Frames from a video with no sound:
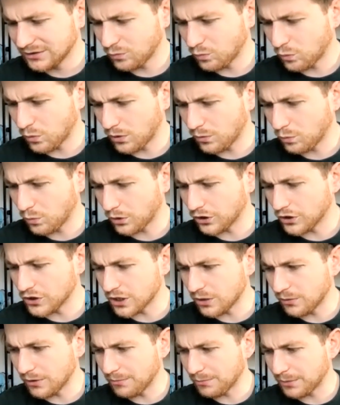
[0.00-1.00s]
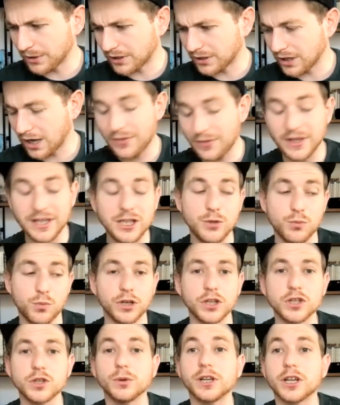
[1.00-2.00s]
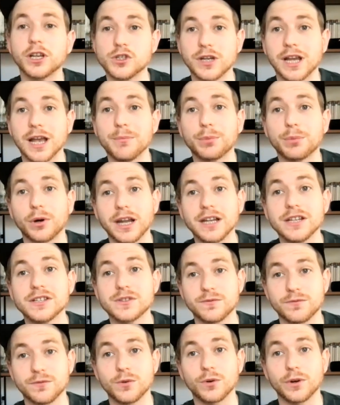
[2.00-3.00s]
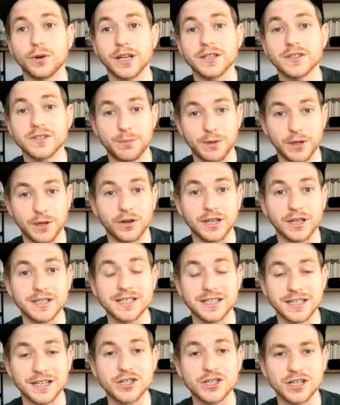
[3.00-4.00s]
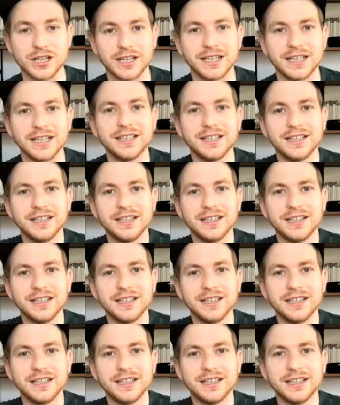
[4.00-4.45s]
want to do it because I think you want to do it because you get praised for it. To be honest, initially,